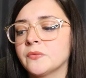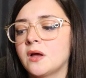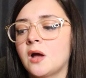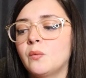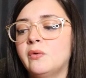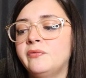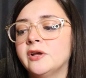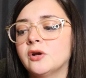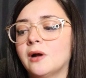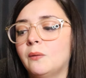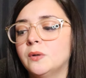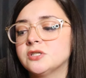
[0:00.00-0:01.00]
Uh, we'll
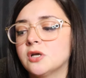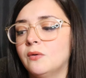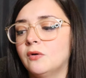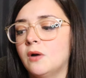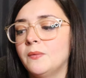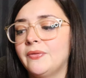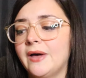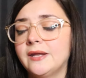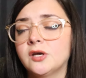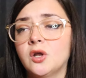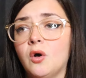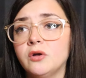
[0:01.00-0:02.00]
figure out what's going on with that.
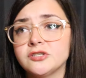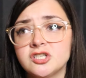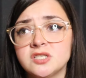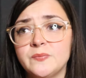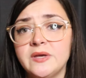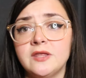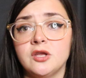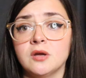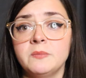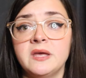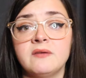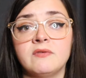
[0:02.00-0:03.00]
It could also just be that
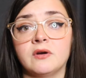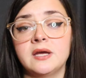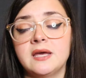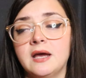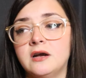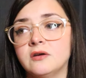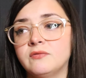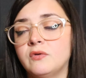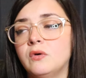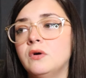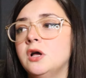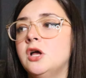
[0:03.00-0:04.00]
you're being very
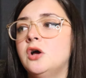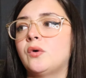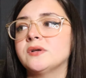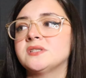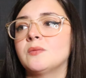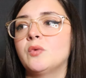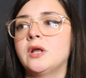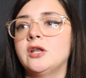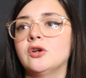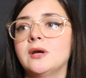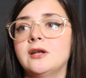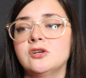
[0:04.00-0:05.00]
careful or someone in
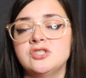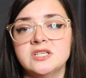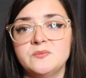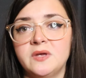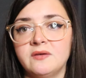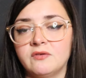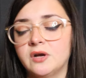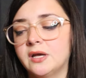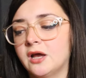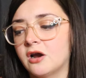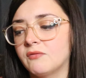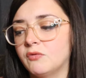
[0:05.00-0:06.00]
your energy is being very
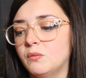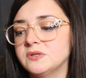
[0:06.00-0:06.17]
careful.